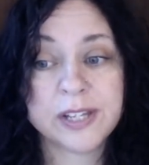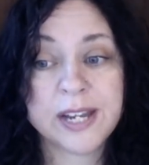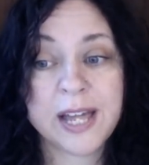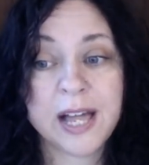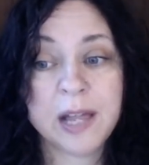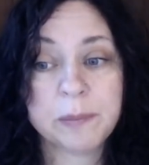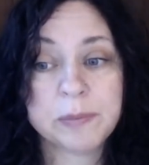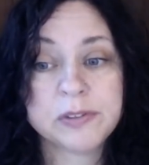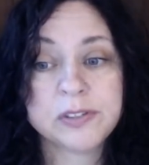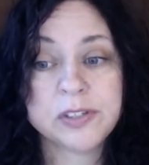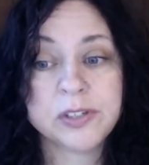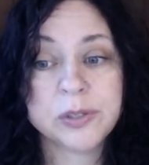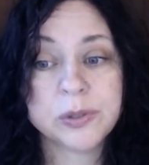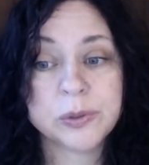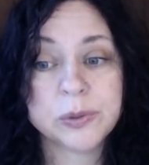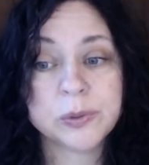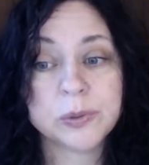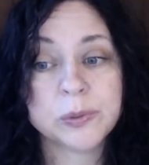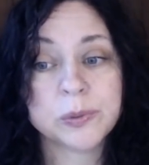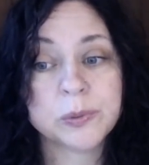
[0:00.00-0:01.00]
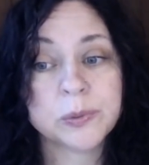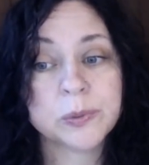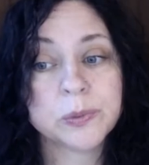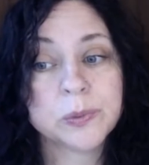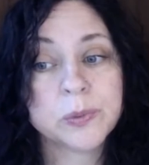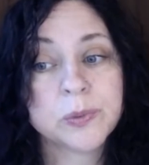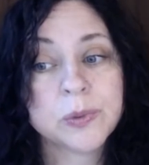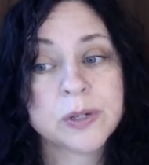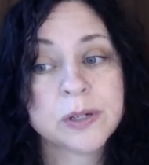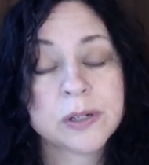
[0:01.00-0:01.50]
It helps
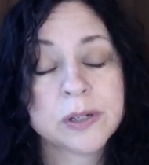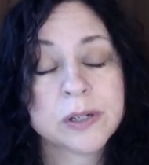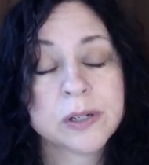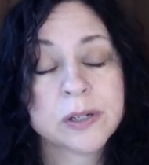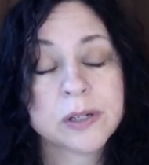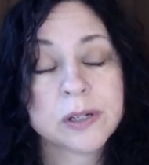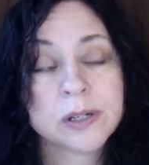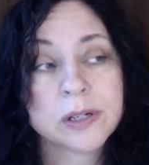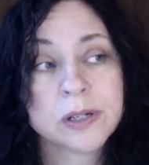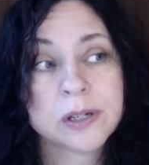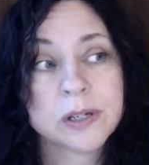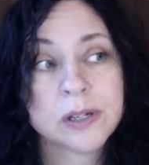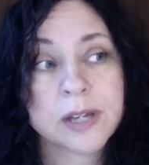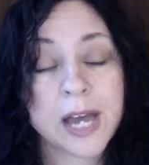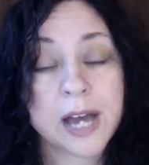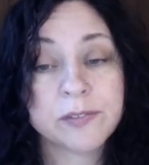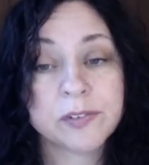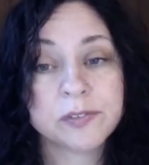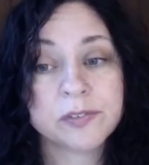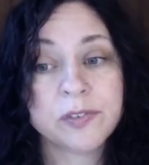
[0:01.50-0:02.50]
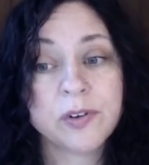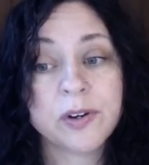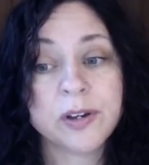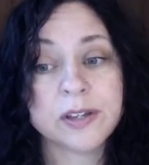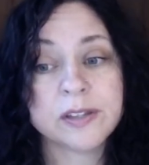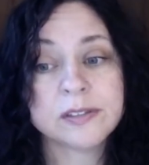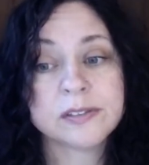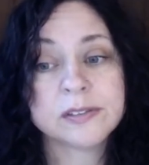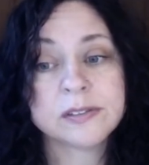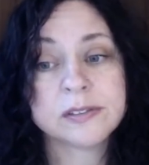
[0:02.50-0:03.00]
you have a
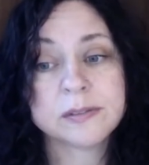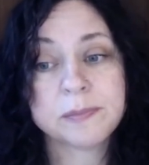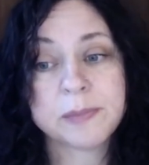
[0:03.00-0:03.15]
voice.